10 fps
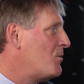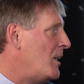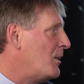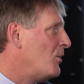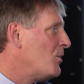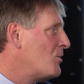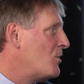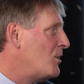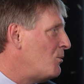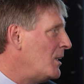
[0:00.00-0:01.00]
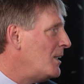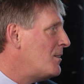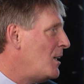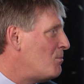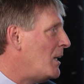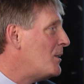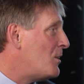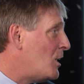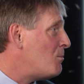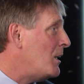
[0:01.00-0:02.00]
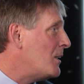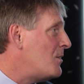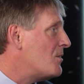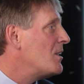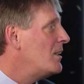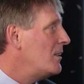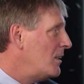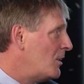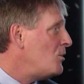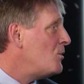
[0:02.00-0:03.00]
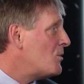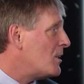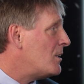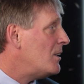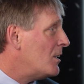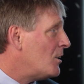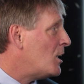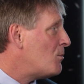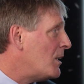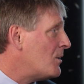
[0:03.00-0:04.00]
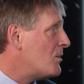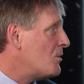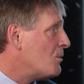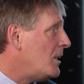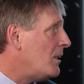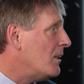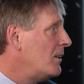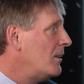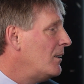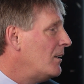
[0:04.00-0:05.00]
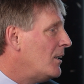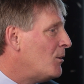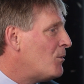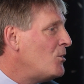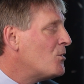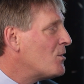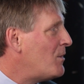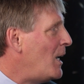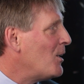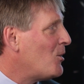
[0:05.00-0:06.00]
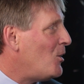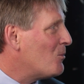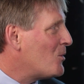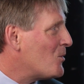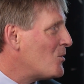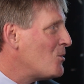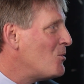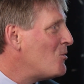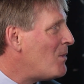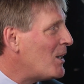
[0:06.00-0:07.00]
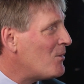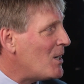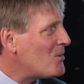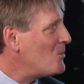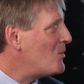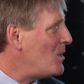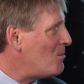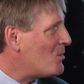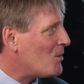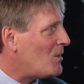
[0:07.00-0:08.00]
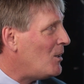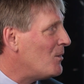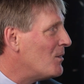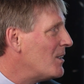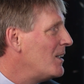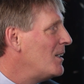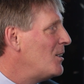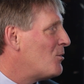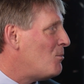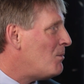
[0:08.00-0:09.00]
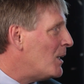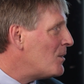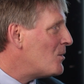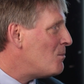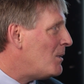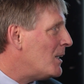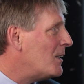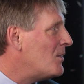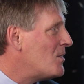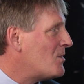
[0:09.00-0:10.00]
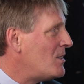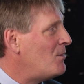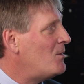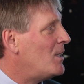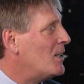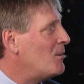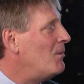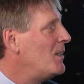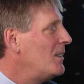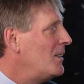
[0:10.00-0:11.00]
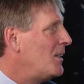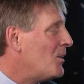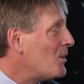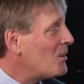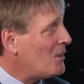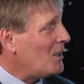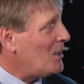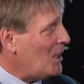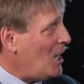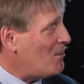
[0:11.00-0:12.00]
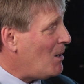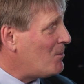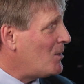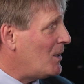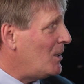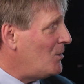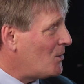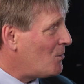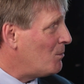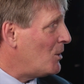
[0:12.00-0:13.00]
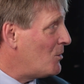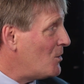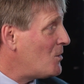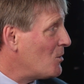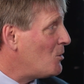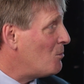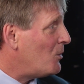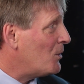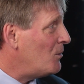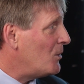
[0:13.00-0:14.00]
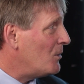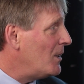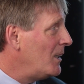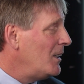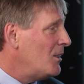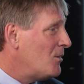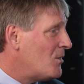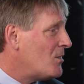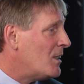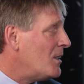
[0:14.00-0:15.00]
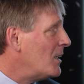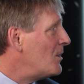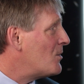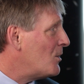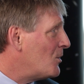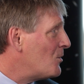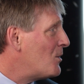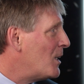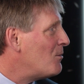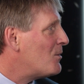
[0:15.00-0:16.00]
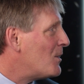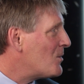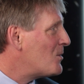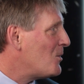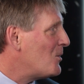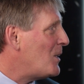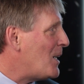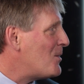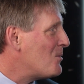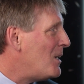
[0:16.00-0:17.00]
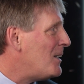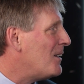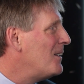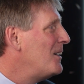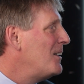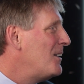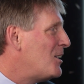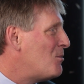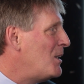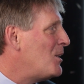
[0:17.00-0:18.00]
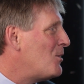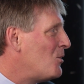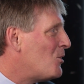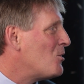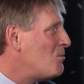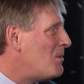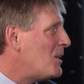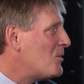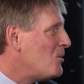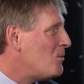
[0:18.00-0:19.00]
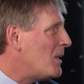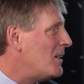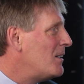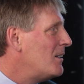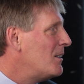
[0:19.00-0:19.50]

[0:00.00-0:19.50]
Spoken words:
of technology that we could take back to our mines and use in our mines as well. The use of helicopters to move mine rescue teams around from mine to save time. Another thing that came up today, just from a logistical point of view, which I think is a good thing for us to look at as well, being in northern Manitoba,